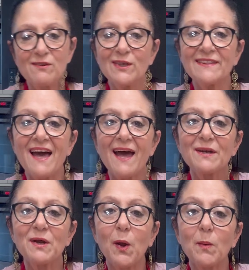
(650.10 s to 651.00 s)
a look at that.
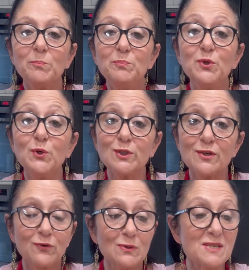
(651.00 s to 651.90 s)

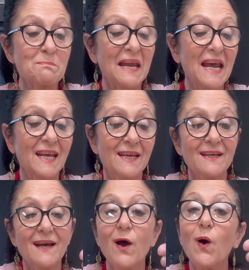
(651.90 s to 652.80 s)
Beautiful spaghetti,
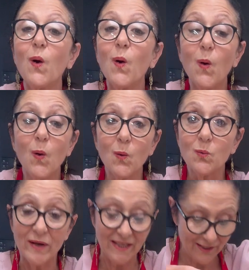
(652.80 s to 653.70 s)
all
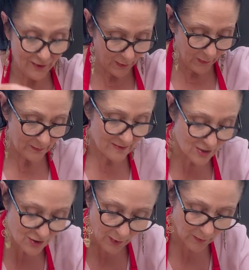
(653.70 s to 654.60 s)
ready to go.
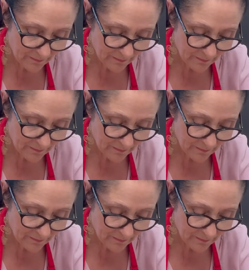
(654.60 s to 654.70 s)
So